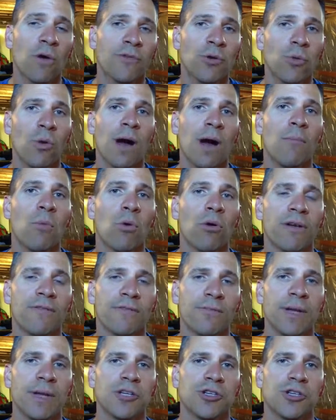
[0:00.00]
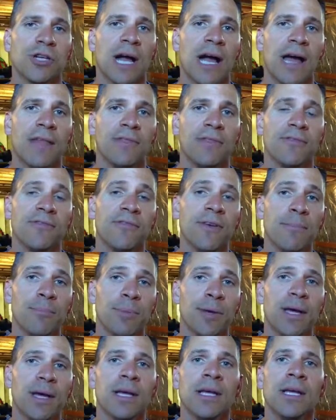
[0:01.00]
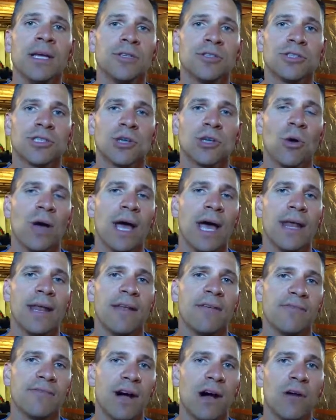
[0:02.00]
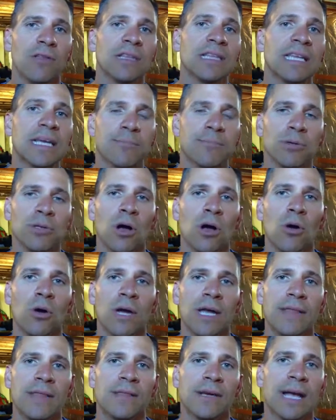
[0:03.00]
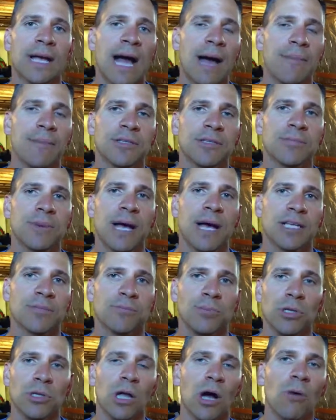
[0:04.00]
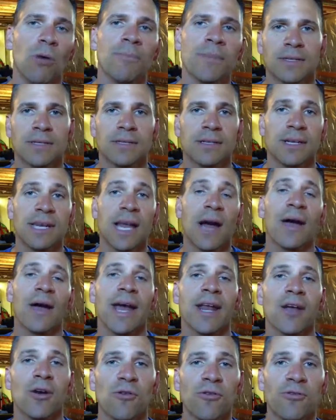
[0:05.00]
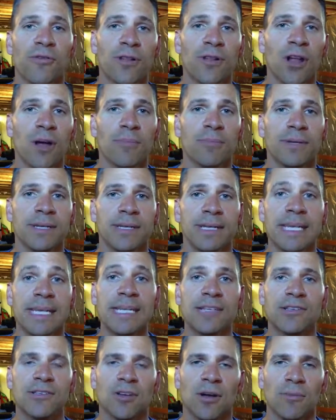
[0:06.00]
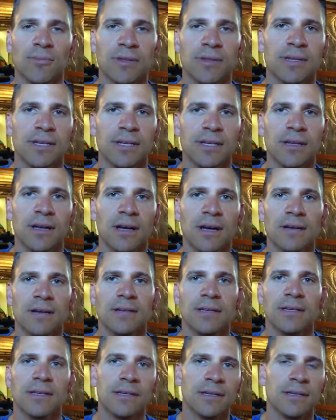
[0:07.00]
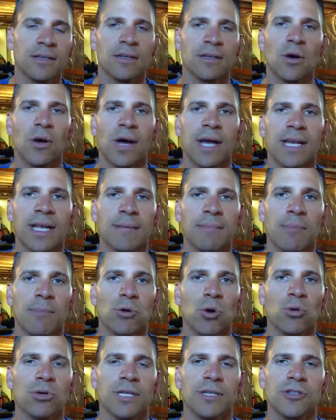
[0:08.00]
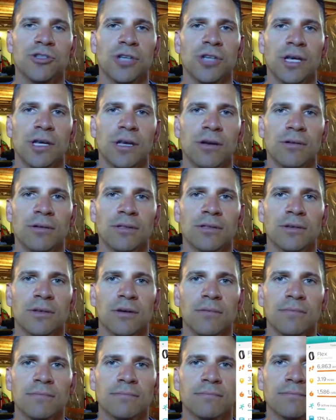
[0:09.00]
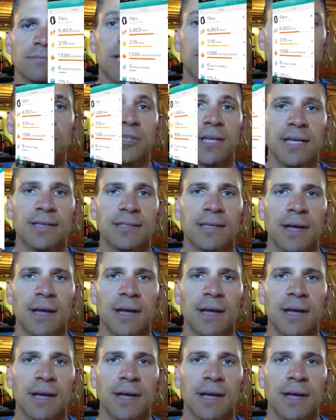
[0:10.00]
if you want more information on the Fitbit, just go ahead and follow the link below in the comments box below. Now I got to go fill up and eat something and go ahead and get my protein shake going. So catch you next